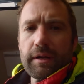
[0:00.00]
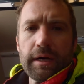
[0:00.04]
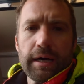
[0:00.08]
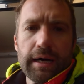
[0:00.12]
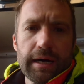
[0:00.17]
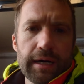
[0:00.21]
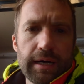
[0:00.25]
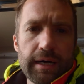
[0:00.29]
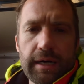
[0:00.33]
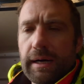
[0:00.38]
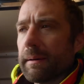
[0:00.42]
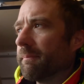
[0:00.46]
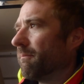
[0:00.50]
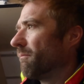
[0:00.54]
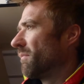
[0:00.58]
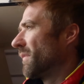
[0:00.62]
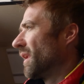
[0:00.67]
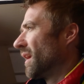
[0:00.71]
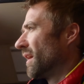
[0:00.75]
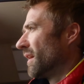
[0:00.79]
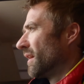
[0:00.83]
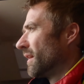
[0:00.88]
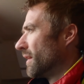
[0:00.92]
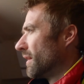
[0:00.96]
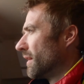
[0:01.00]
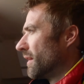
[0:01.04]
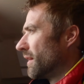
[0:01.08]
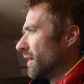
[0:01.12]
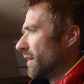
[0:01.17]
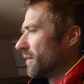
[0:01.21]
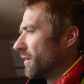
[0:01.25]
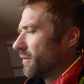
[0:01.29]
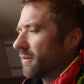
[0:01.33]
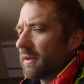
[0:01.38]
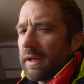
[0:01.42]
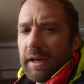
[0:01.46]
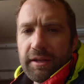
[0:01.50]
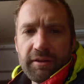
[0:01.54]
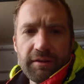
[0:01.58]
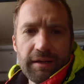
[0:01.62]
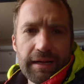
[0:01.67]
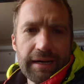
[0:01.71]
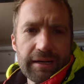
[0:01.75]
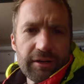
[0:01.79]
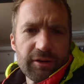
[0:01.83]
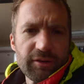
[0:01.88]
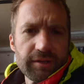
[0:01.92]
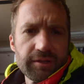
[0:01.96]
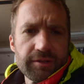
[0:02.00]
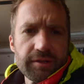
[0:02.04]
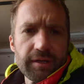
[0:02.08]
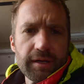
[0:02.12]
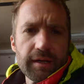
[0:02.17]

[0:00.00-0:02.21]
It's a nice little anchorage.